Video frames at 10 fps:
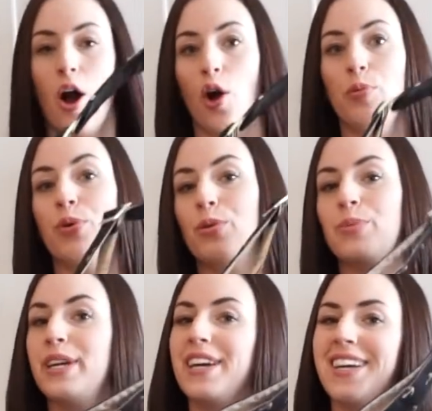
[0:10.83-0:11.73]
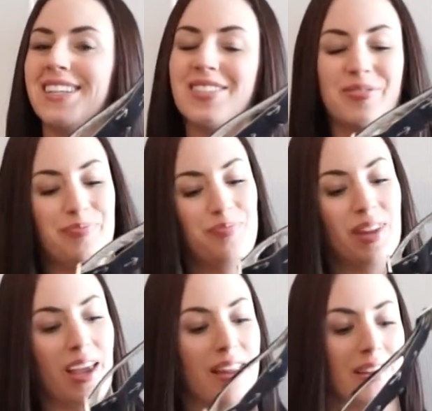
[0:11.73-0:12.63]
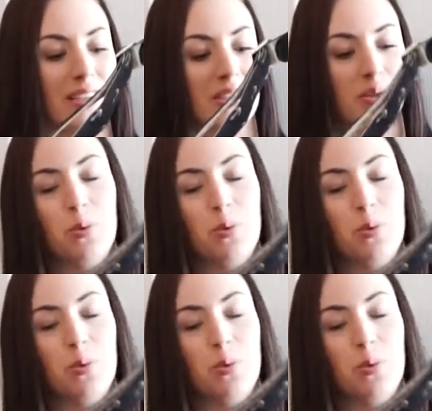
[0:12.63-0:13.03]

Hobo Bee. This is